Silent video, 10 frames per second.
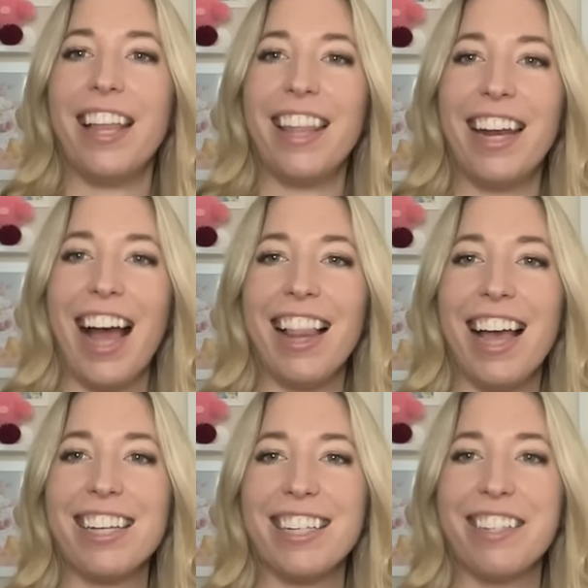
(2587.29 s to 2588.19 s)
And then
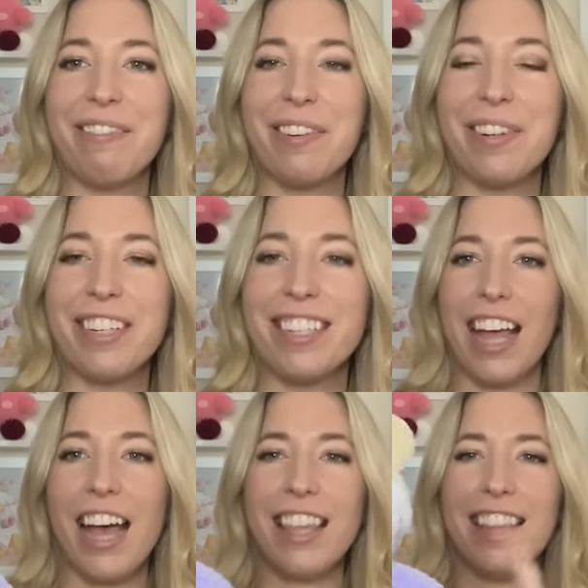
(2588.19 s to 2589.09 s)
eyelashes, of course.
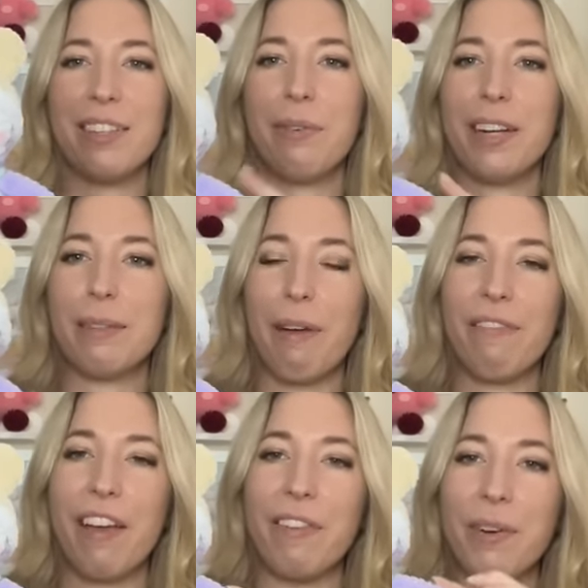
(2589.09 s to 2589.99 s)
I think this one is my
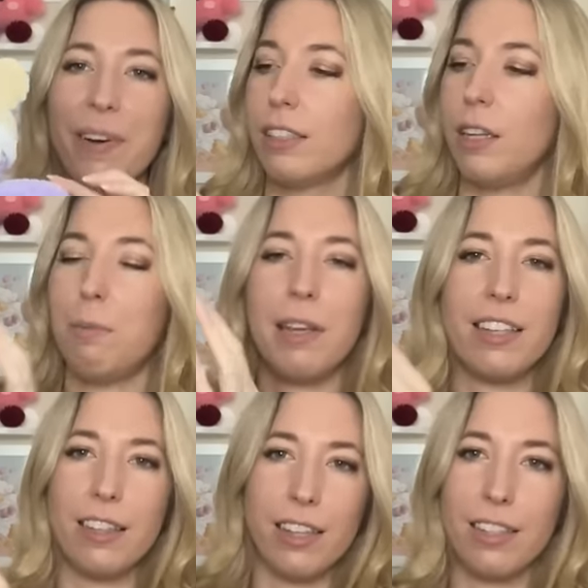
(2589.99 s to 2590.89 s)
favorite one just
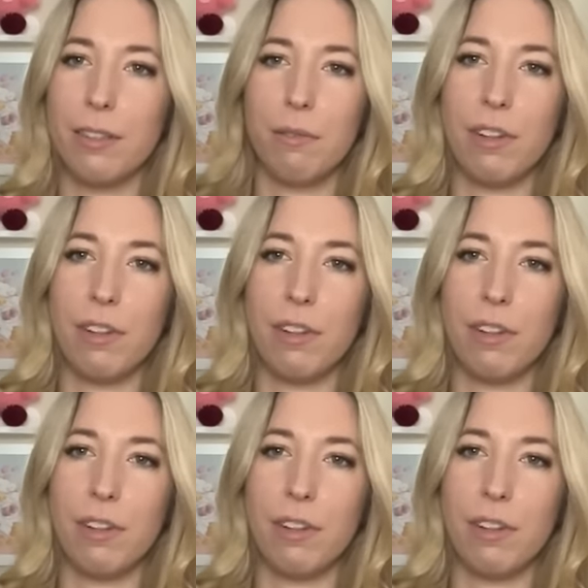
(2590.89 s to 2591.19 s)
because this